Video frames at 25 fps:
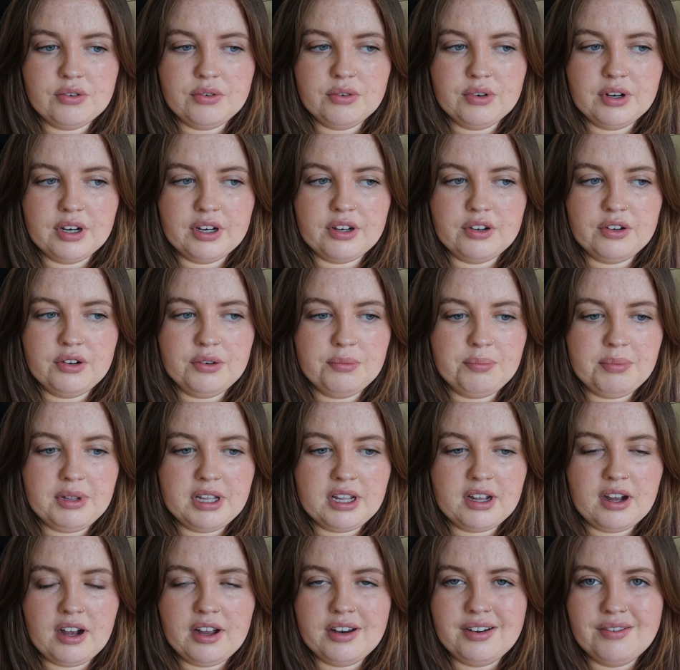Or it could
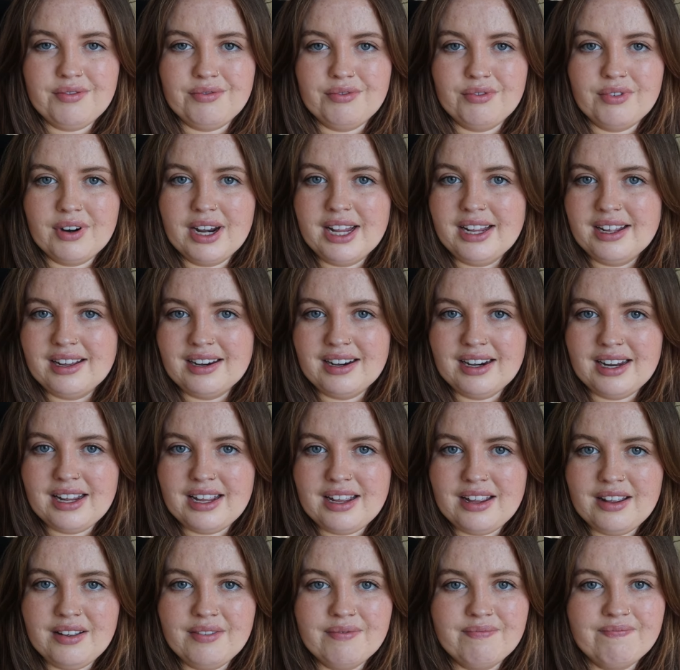be kind of
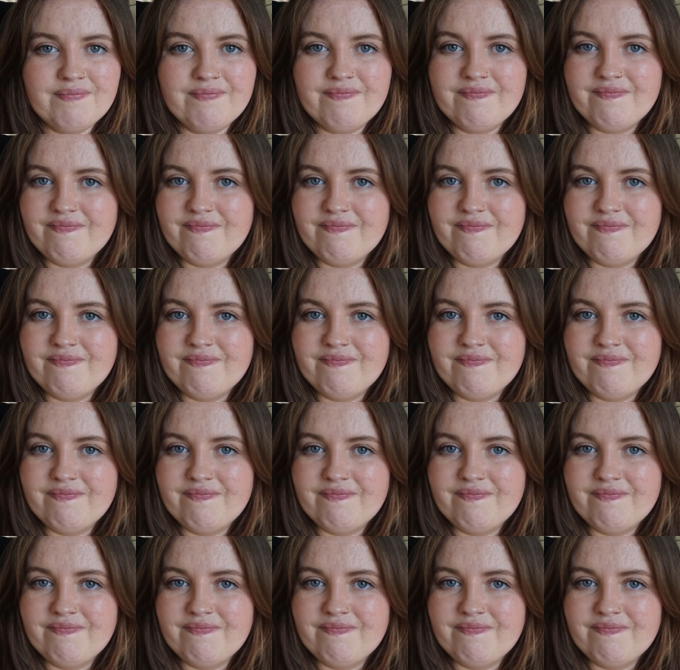wrinkly